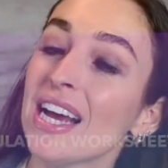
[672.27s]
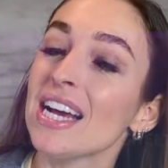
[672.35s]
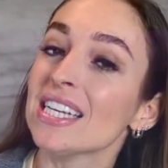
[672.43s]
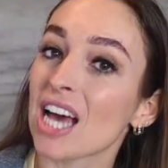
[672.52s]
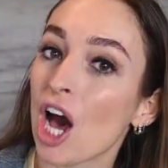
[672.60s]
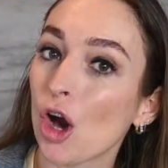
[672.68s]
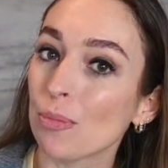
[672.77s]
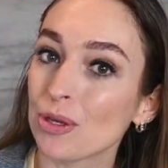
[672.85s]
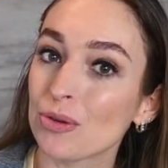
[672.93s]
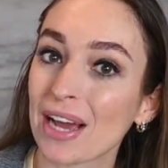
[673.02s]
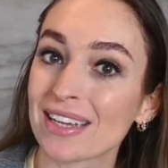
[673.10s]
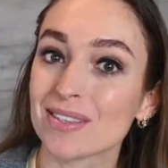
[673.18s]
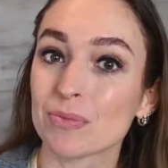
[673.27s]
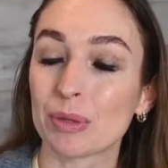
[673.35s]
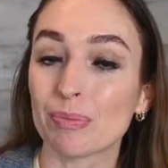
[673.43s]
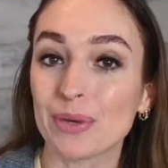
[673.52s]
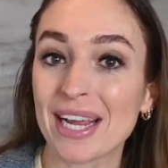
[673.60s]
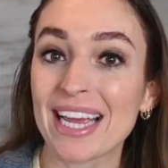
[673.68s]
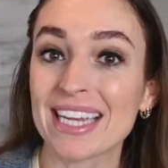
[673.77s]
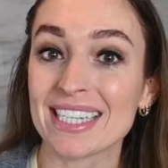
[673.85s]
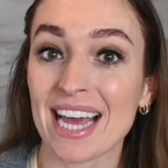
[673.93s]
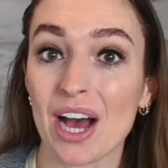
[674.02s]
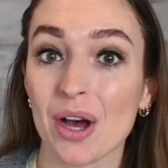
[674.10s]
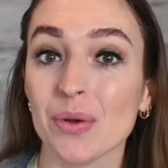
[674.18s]
to help you guys with breaking
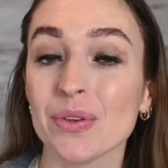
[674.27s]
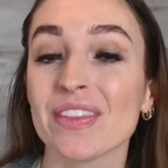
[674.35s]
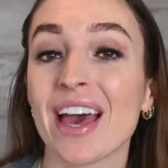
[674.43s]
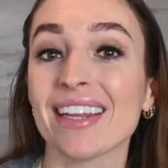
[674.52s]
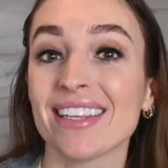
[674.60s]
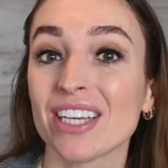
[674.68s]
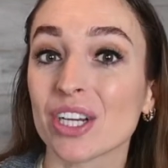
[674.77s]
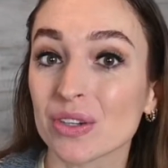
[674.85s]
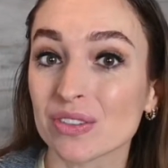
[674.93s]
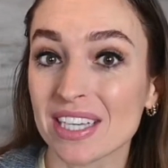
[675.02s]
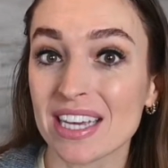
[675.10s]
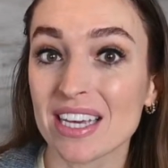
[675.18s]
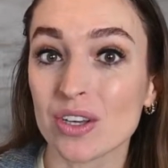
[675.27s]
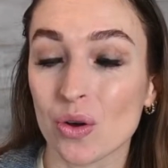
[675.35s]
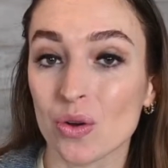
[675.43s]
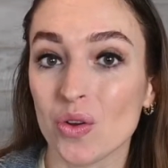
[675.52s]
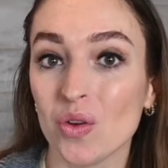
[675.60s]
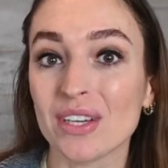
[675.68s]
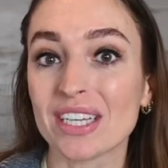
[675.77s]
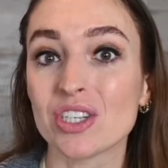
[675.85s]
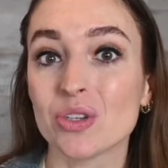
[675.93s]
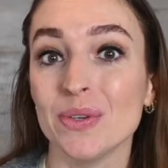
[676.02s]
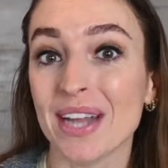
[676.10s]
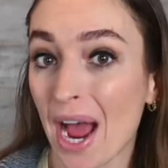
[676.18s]
down that yearly goal
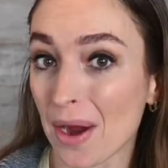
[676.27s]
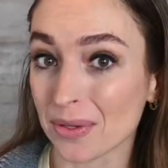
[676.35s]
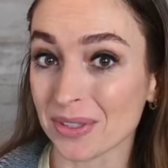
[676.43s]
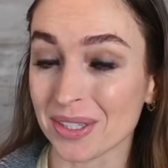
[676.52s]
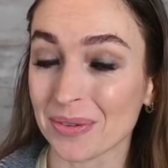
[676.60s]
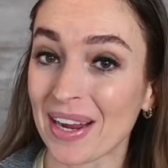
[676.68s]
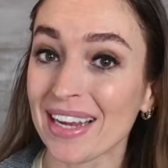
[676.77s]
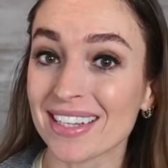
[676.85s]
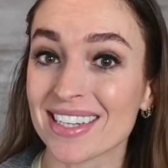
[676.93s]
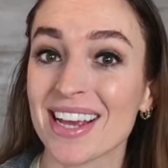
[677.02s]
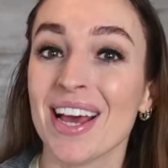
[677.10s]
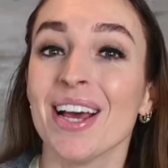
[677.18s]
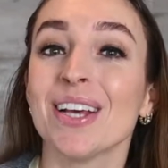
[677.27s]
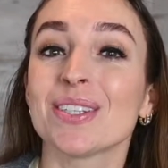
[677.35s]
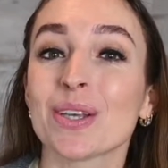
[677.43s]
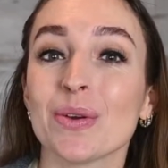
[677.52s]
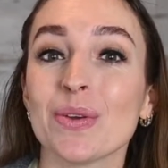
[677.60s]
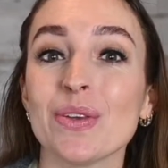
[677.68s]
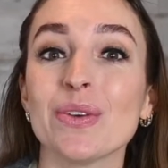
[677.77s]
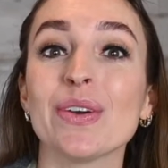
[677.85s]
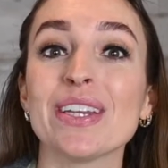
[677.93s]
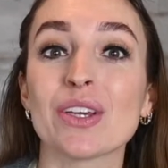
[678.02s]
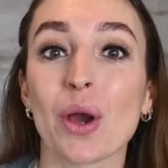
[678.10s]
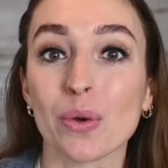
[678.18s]
into an hourly rate. So you
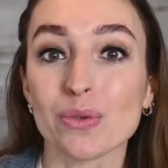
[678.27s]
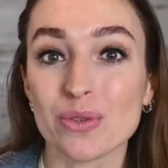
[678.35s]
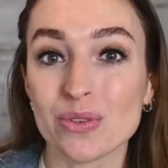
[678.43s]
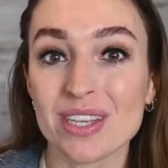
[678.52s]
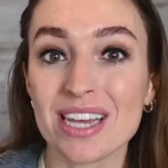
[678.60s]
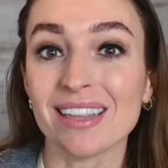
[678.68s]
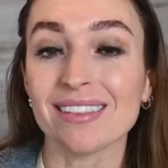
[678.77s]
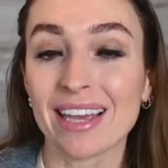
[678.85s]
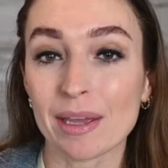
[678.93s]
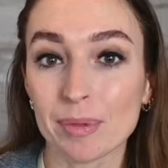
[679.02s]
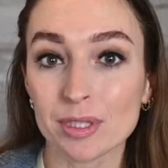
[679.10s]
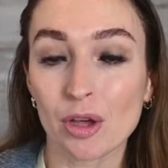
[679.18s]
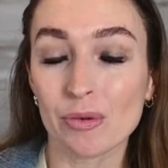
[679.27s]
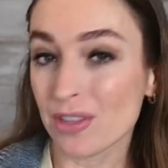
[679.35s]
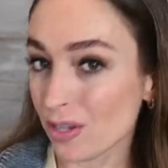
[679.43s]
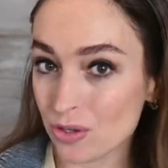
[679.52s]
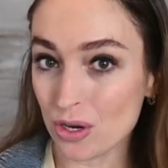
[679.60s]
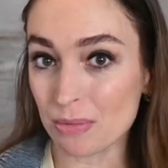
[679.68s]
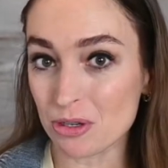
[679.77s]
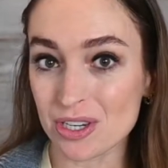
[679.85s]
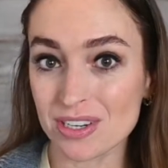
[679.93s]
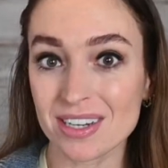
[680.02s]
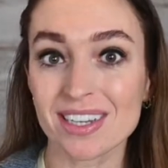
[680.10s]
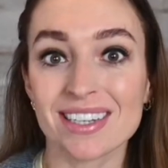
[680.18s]
can go to the link below in the
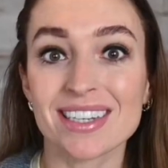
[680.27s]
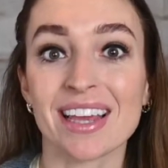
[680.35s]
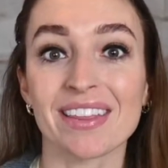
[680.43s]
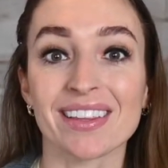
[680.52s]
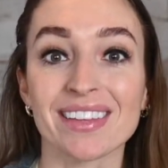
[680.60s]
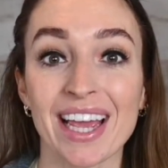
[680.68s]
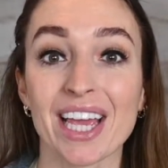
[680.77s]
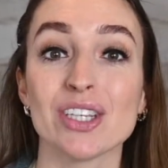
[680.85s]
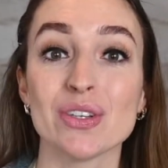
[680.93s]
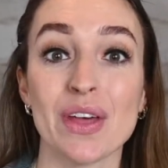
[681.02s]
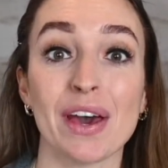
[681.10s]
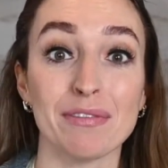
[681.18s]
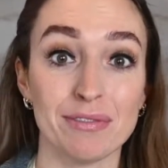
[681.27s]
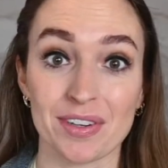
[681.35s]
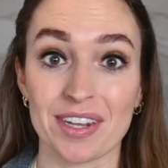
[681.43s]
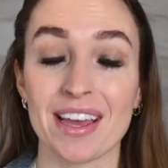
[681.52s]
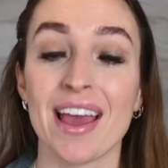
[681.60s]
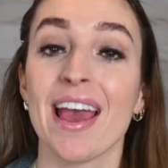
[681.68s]
description to get the link to that free